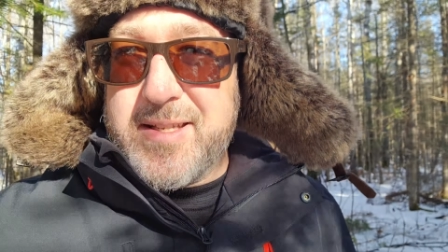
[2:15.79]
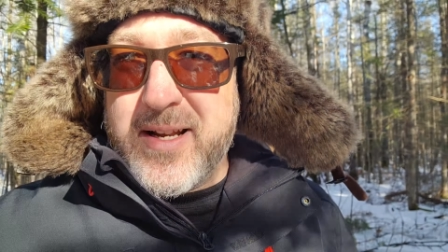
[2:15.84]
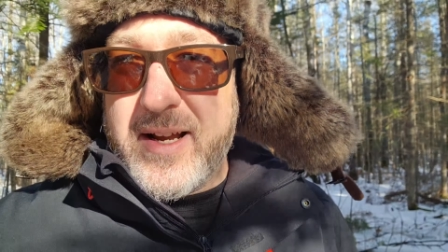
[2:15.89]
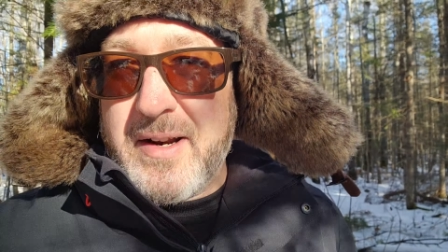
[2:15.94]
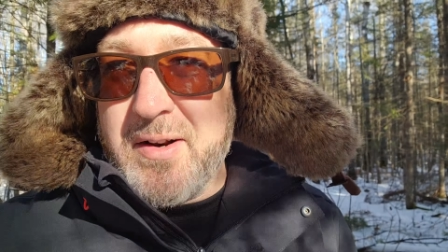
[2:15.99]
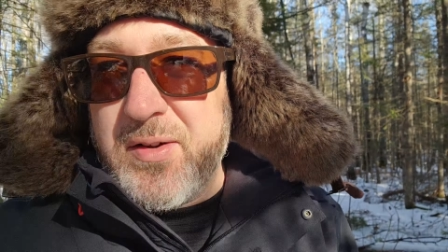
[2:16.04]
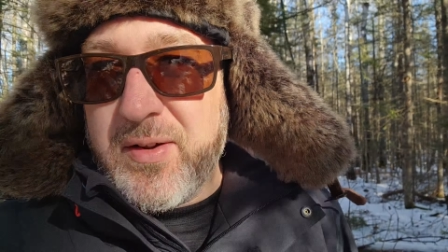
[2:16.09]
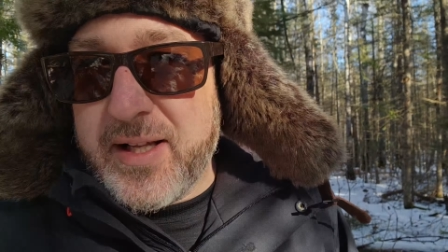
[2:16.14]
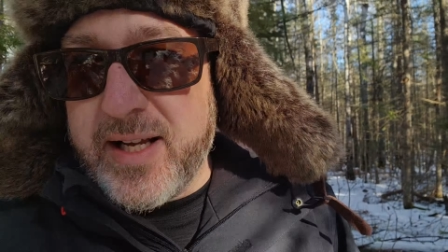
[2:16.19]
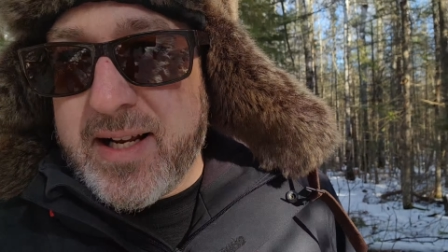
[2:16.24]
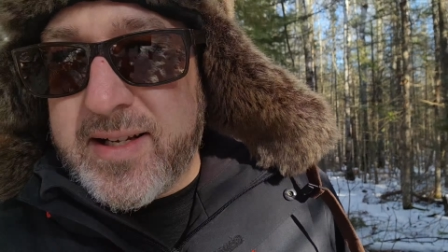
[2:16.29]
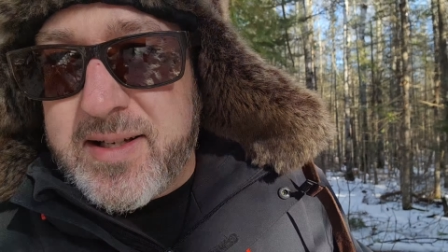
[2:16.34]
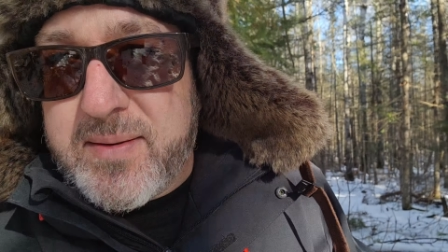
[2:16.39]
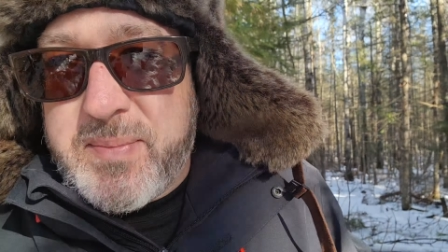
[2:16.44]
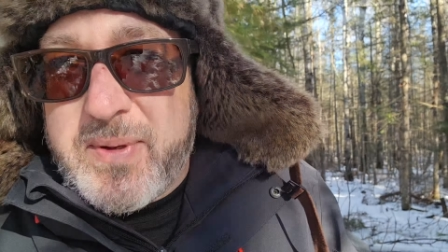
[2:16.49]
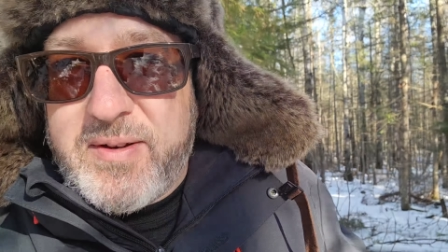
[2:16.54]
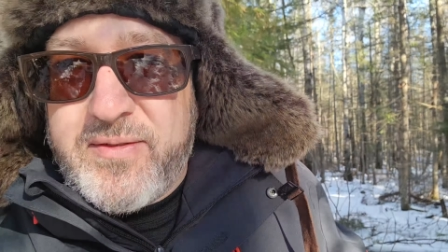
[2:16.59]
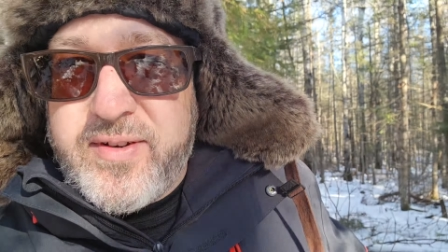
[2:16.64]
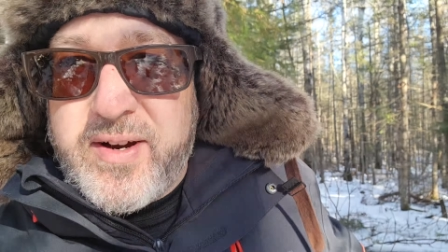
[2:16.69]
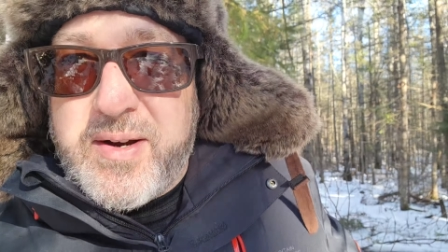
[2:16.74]
not only has it
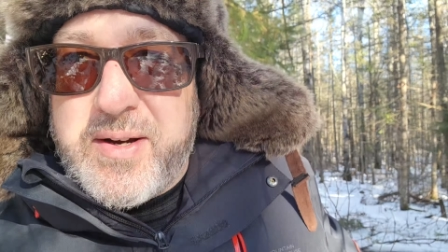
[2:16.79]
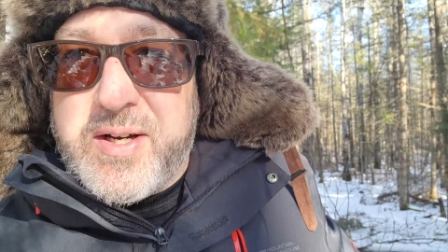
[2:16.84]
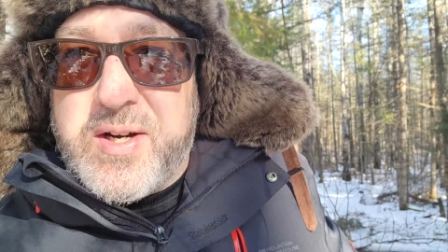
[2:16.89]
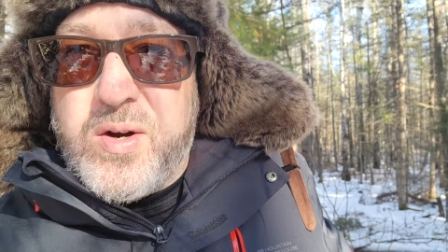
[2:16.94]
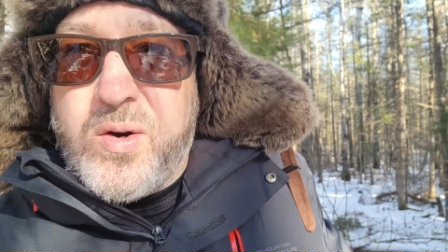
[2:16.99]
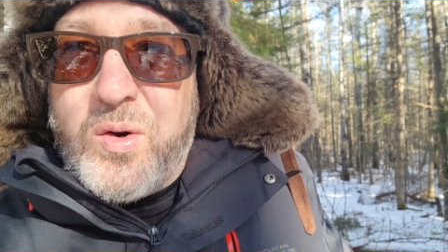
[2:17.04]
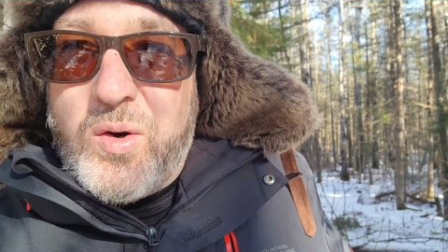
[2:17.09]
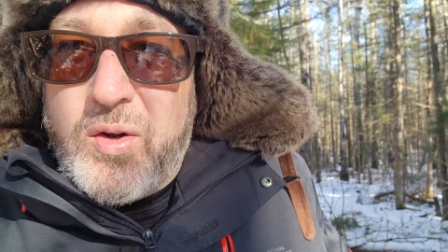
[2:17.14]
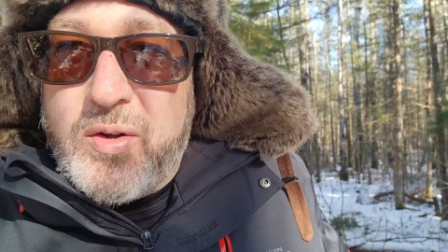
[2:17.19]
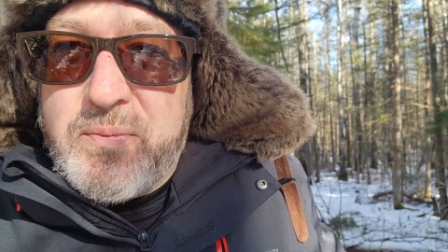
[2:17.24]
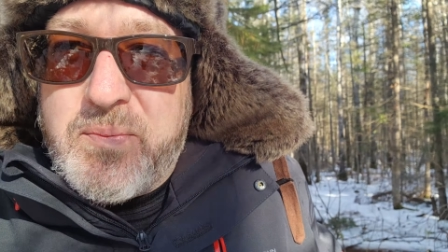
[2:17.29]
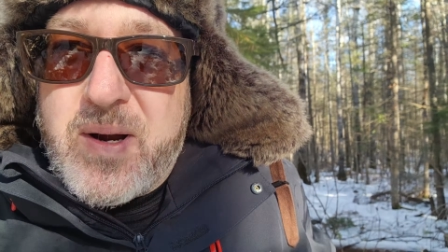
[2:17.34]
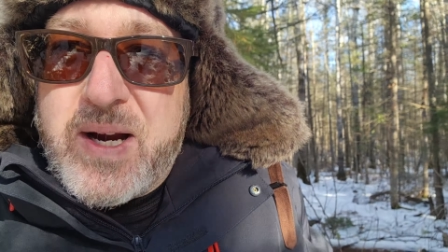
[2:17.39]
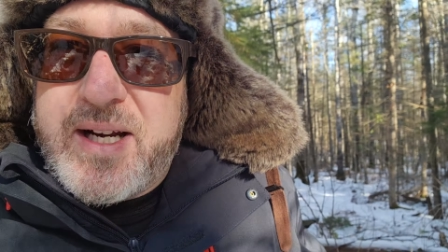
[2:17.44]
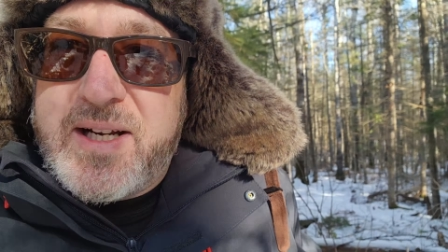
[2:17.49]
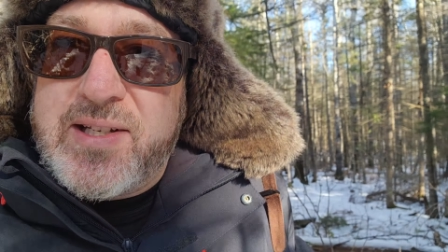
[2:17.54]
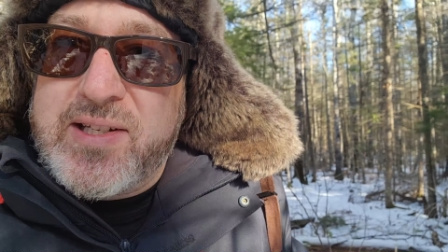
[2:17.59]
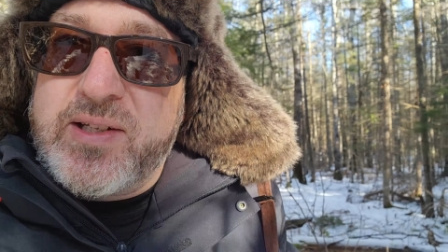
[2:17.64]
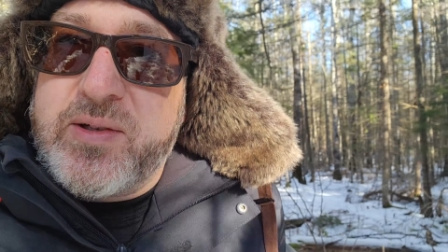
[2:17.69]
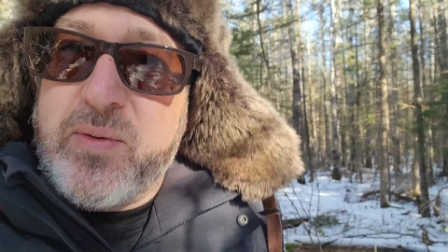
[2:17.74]
been very cold,
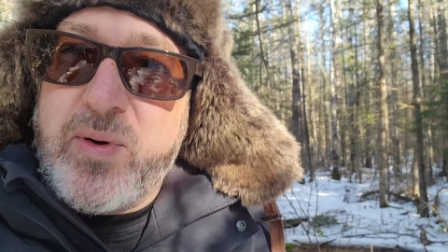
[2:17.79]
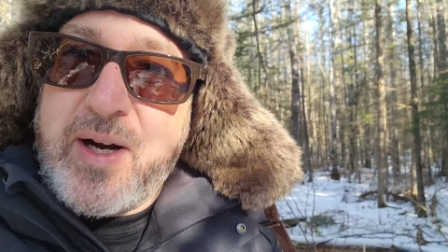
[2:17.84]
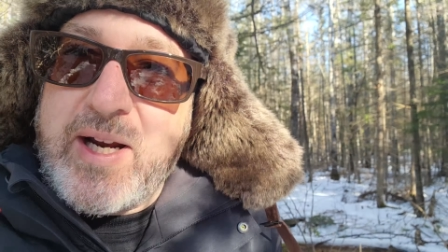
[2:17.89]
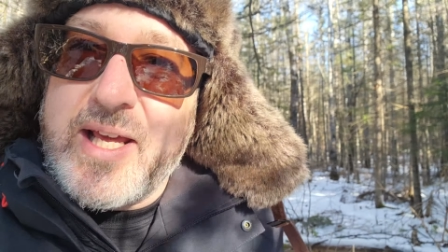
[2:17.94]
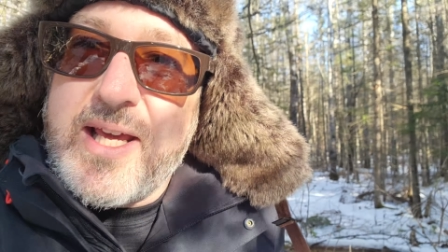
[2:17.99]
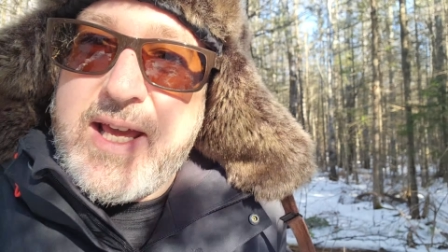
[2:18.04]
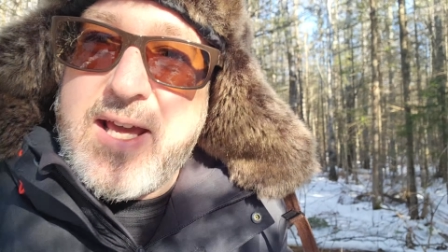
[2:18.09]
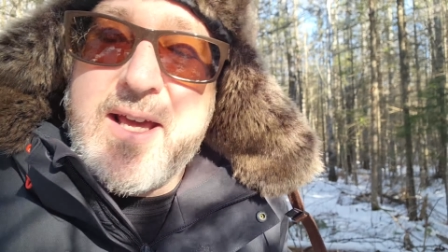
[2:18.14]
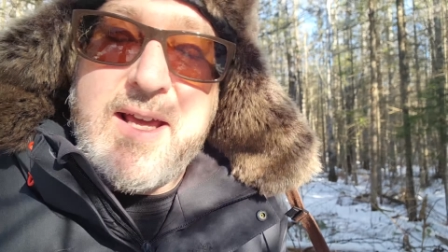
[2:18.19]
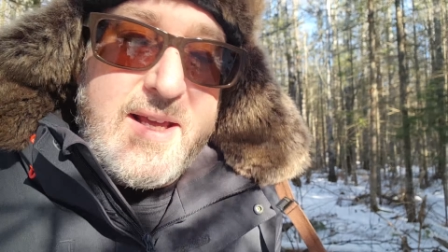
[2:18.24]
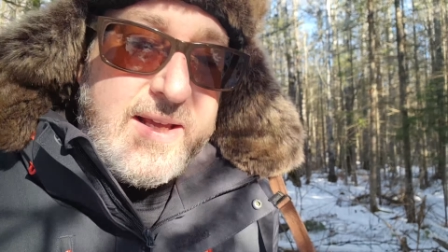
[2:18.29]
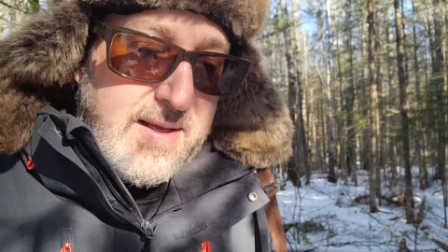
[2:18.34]
minus 20,